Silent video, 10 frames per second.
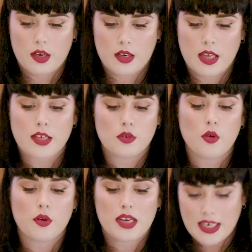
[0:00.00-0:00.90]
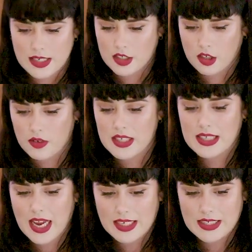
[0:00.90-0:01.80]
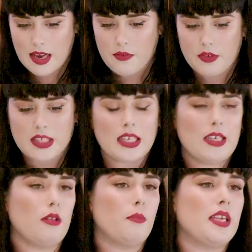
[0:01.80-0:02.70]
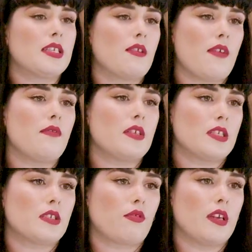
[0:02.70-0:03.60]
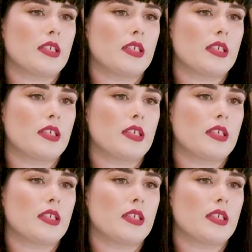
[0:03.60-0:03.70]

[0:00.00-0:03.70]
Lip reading: there's no need to recite every single piece of evidence, for